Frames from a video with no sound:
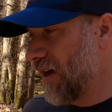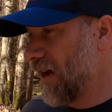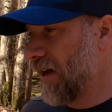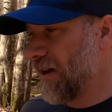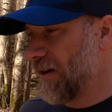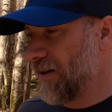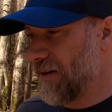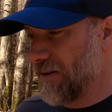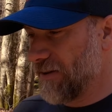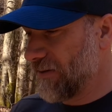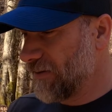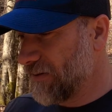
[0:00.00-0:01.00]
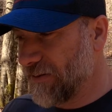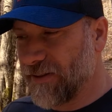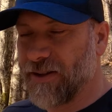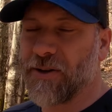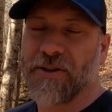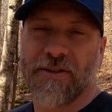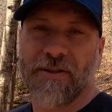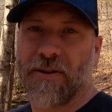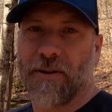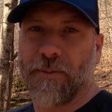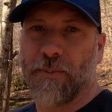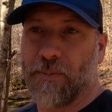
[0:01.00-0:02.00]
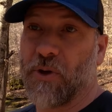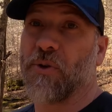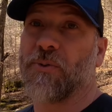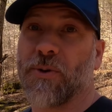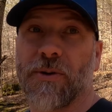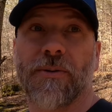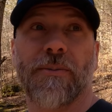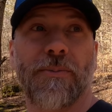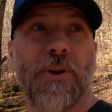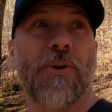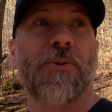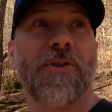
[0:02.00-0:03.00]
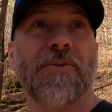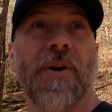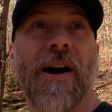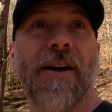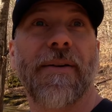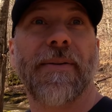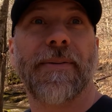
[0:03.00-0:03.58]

and uh, you know, just beautiful, beautiful spot